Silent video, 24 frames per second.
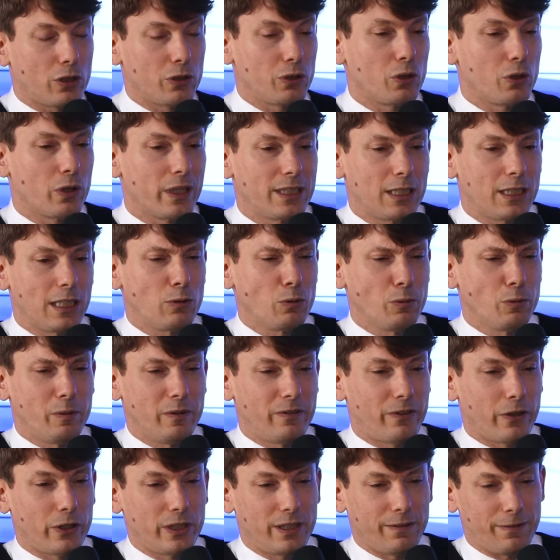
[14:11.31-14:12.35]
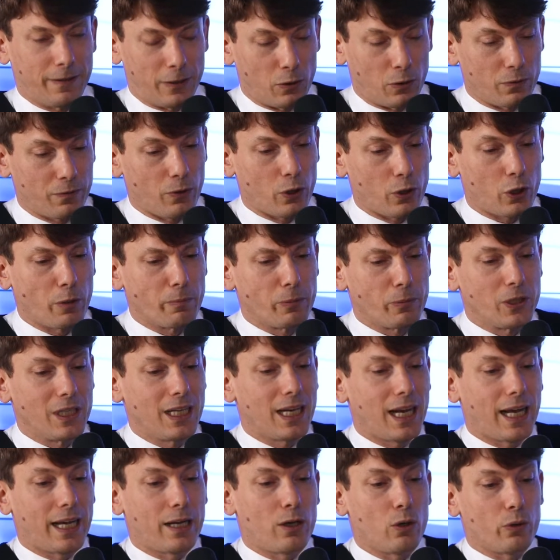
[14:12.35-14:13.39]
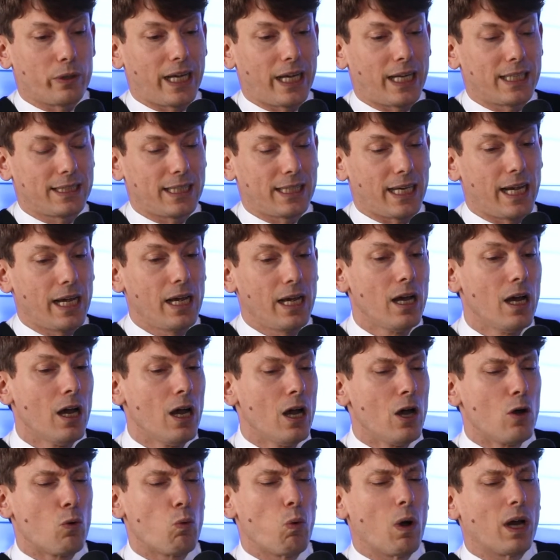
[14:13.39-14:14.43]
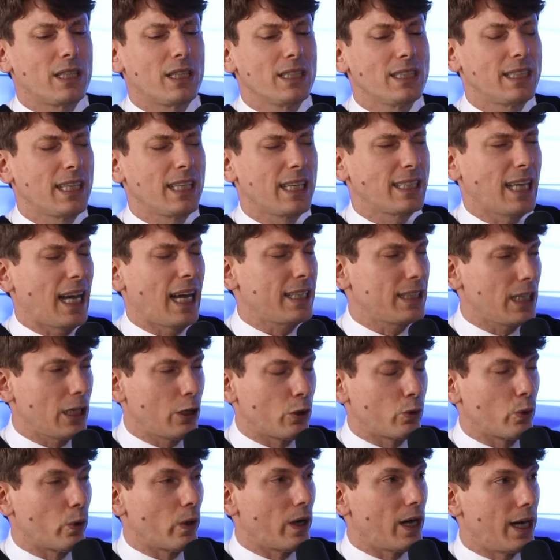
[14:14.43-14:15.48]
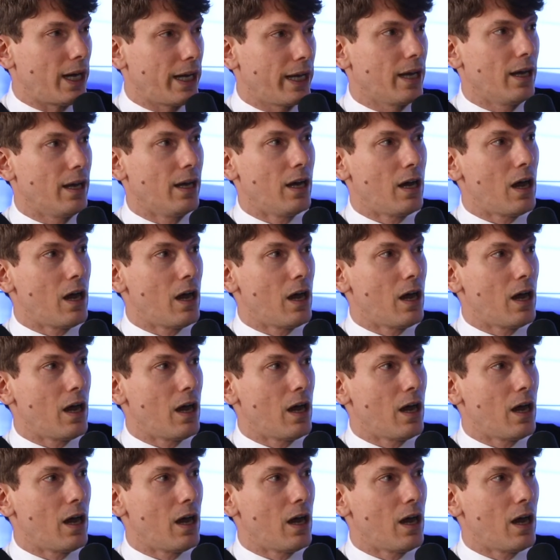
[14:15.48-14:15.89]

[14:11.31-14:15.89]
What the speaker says: It would be very difficult for a company like Lokad to say, what is the exact ROI